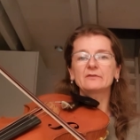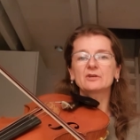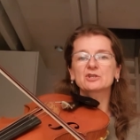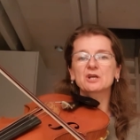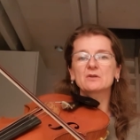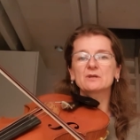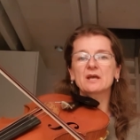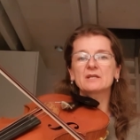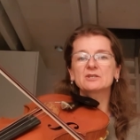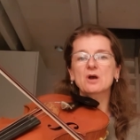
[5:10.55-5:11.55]
your shoulder
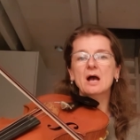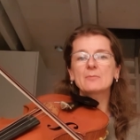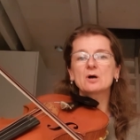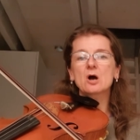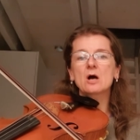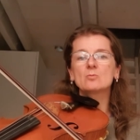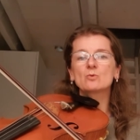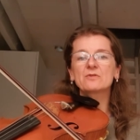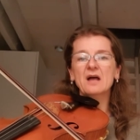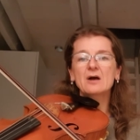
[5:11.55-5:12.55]
and your upper arm
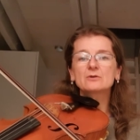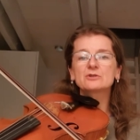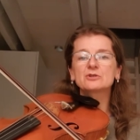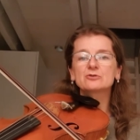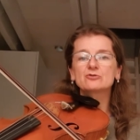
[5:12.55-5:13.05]
without